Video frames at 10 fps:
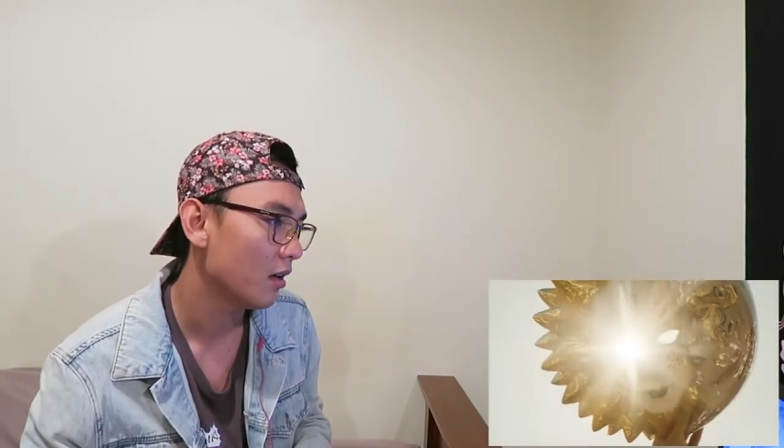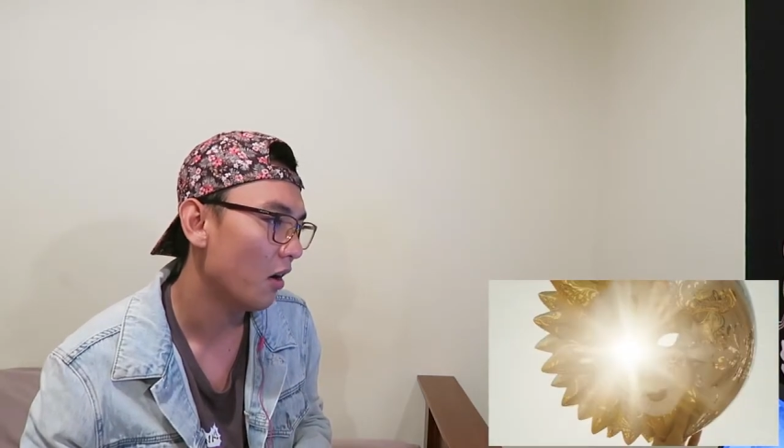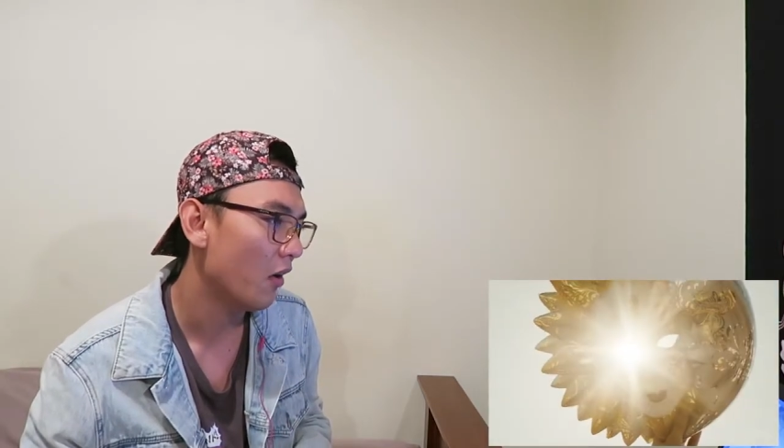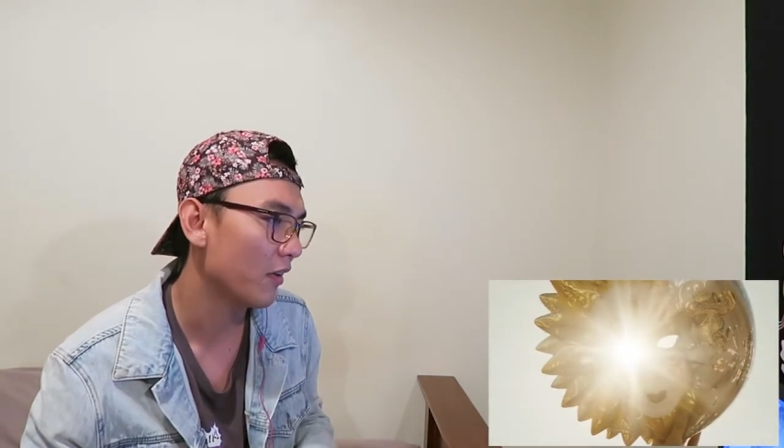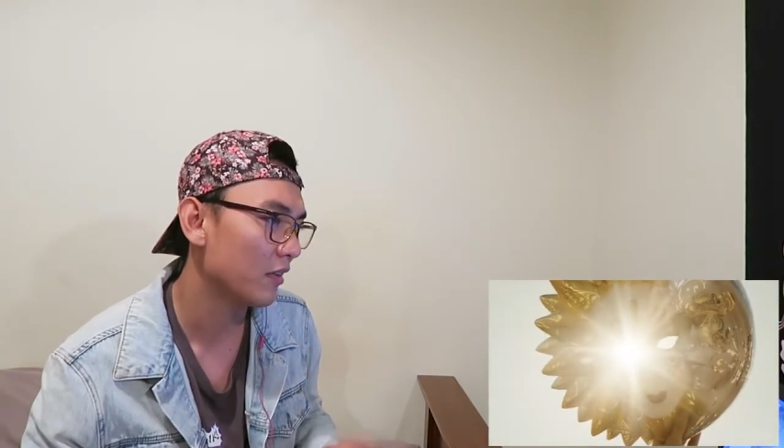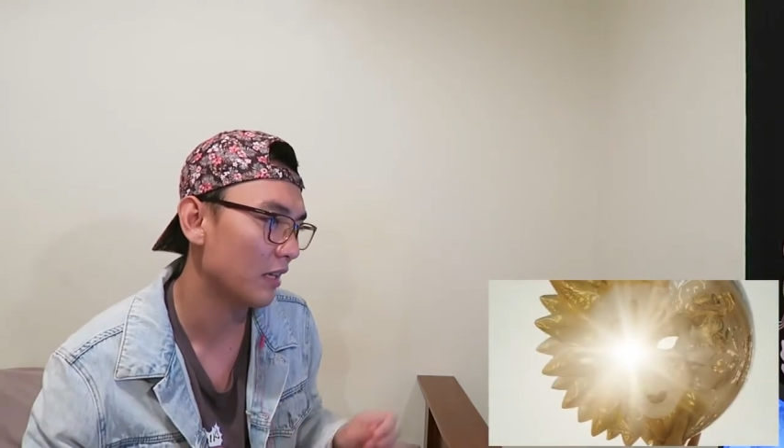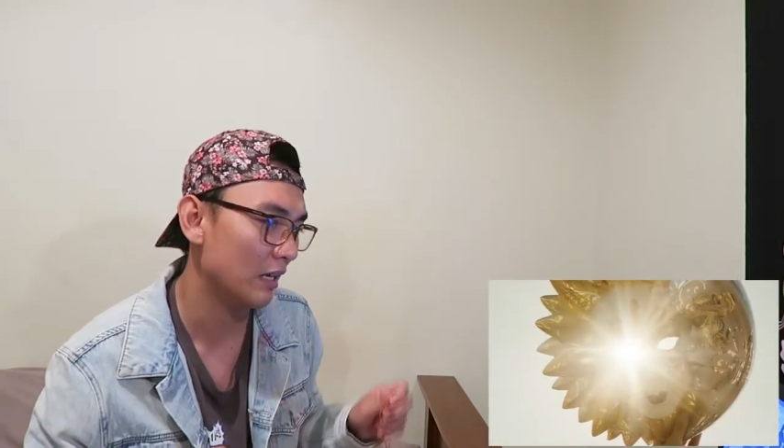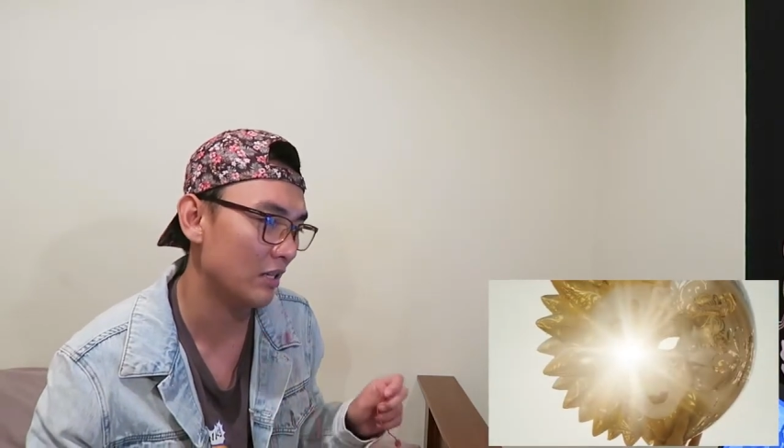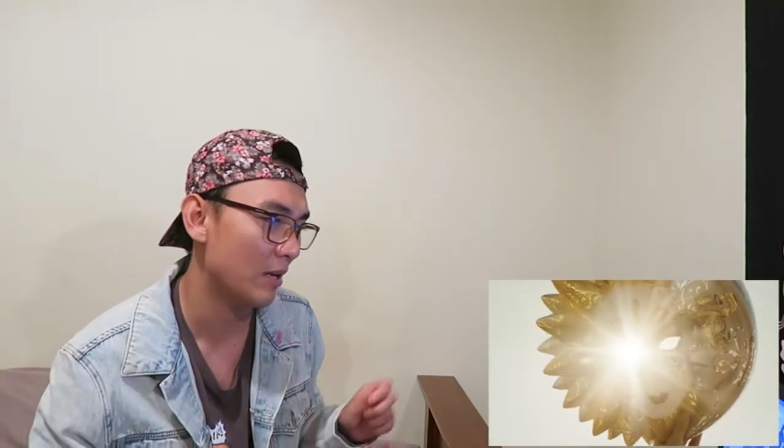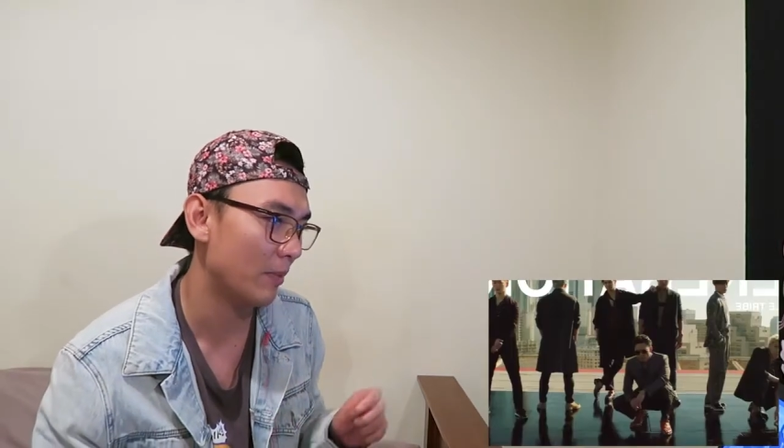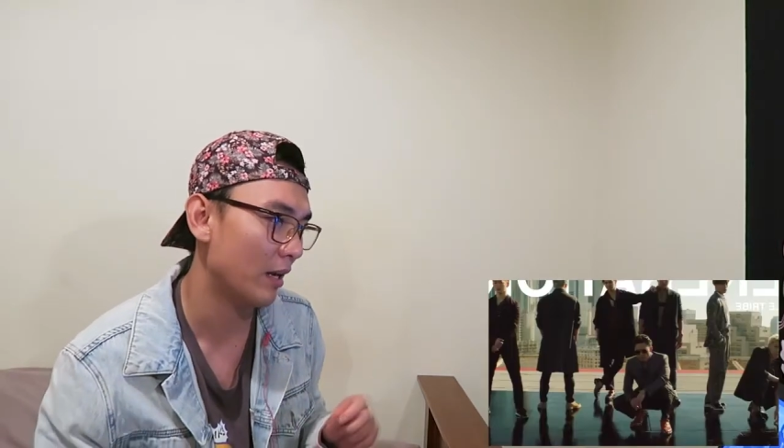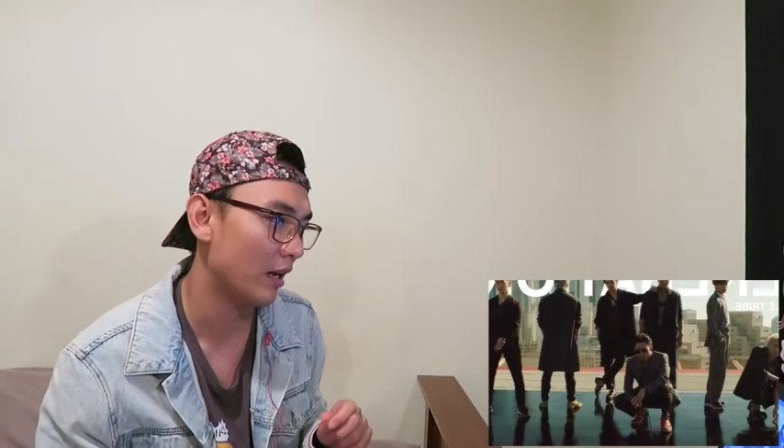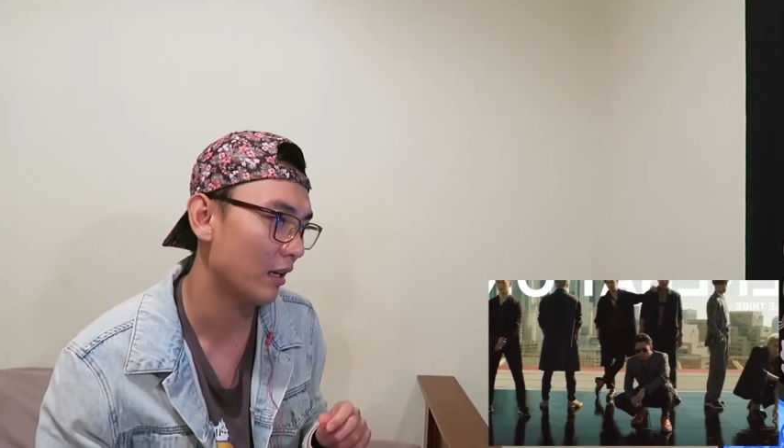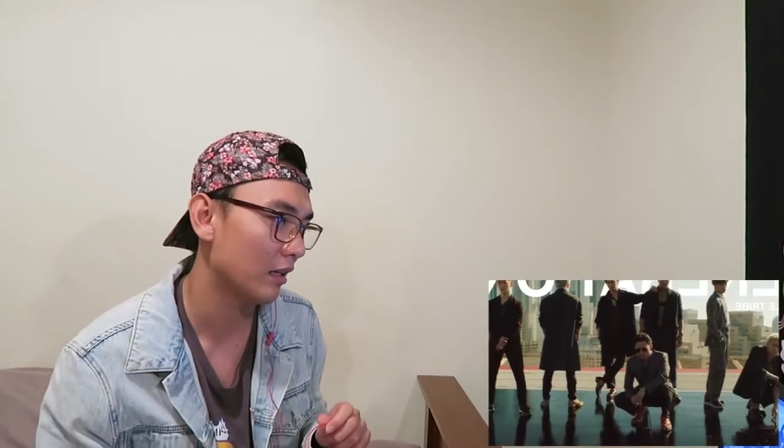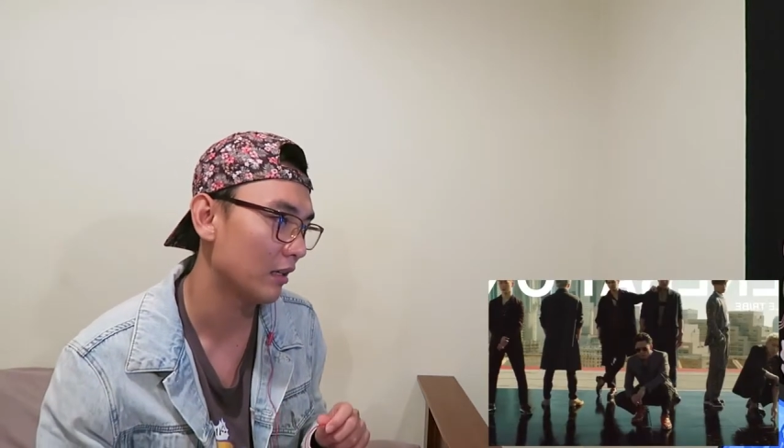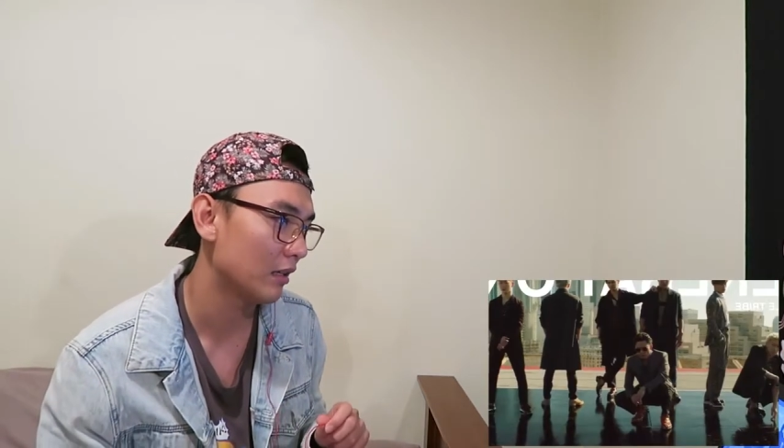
Or is it in Japan?